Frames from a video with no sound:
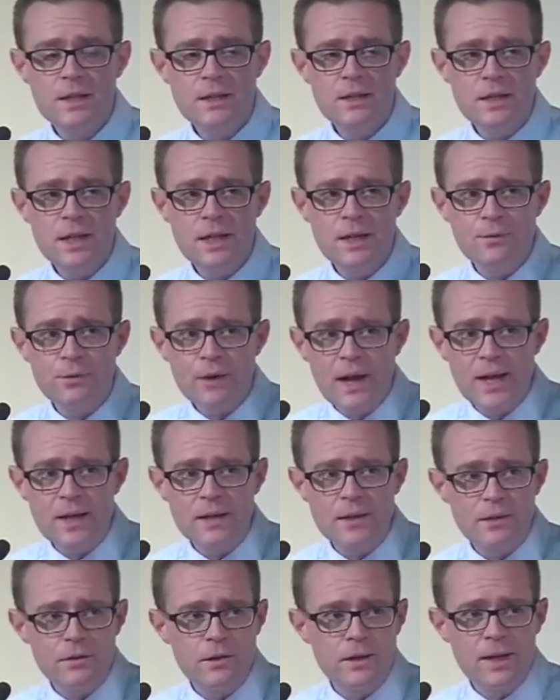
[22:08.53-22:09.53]
to hear
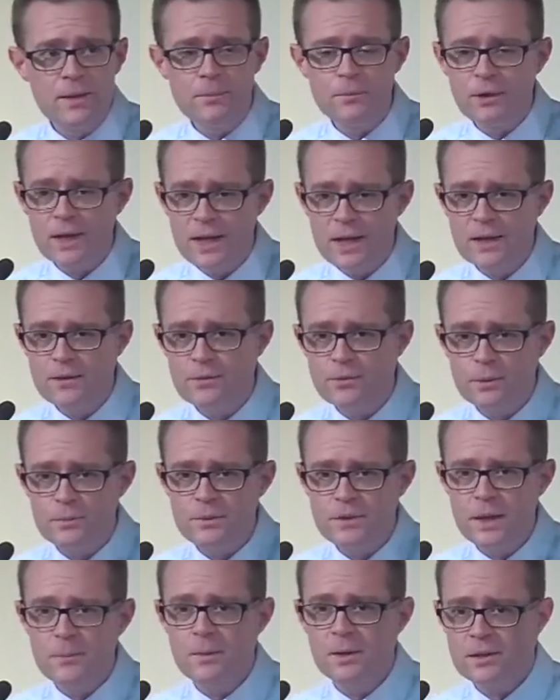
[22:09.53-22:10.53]
Franklin Graham reading
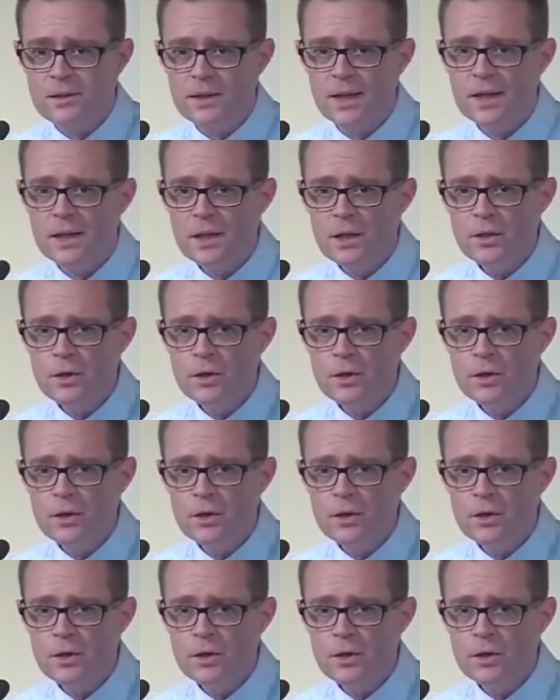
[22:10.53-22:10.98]
from Timothy.